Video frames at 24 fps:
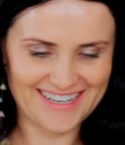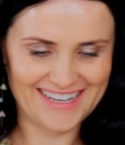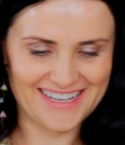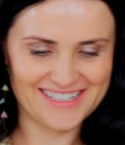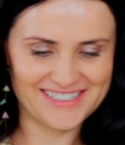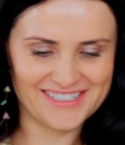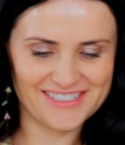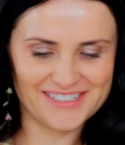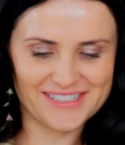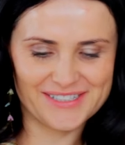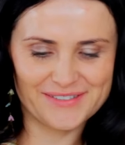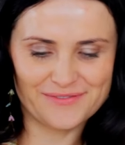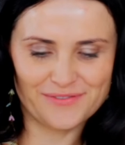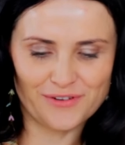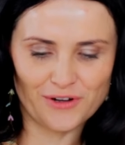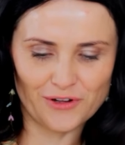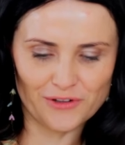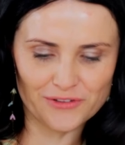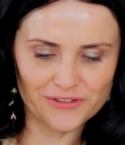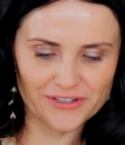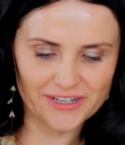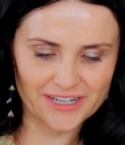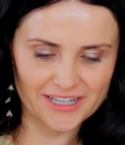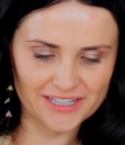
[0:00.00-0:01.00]
and just
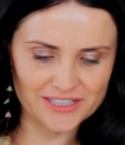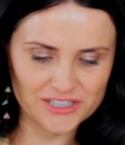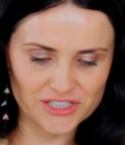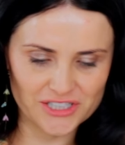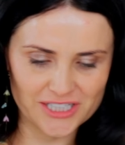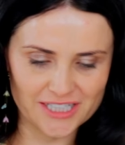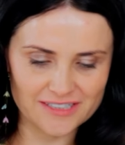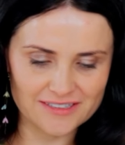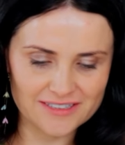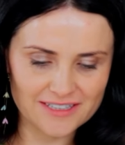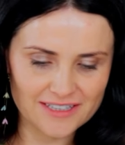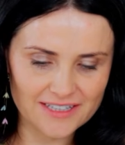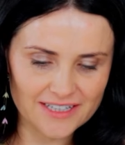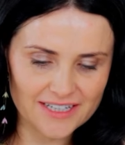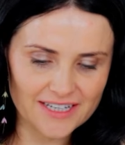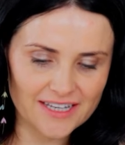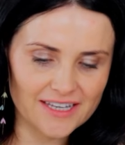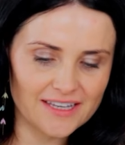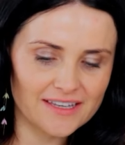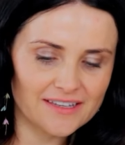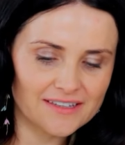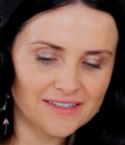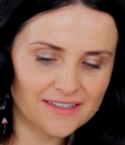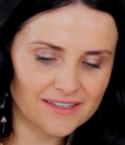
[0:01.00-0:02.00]
fold it in
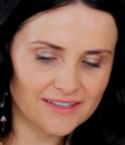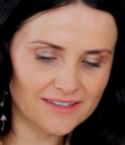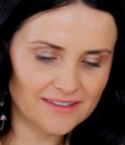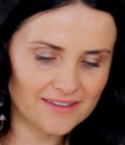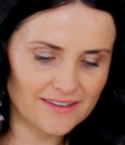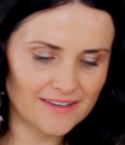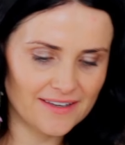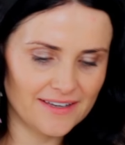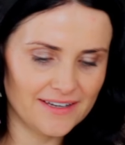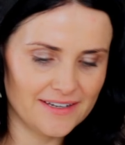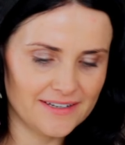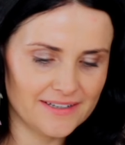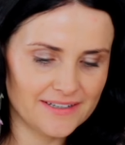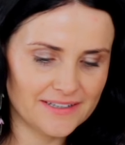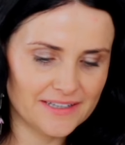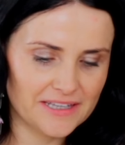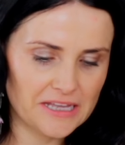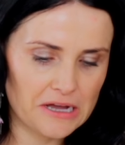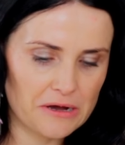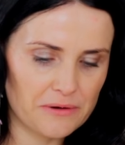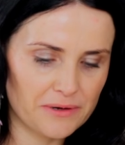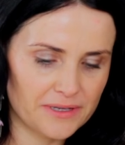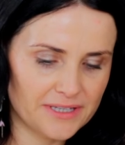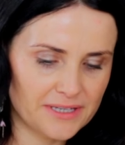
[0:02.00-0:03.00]
gently.
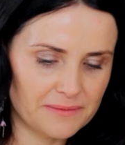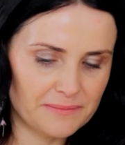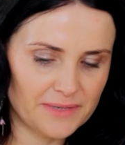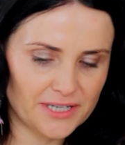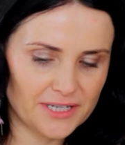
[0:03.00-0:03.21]
That way the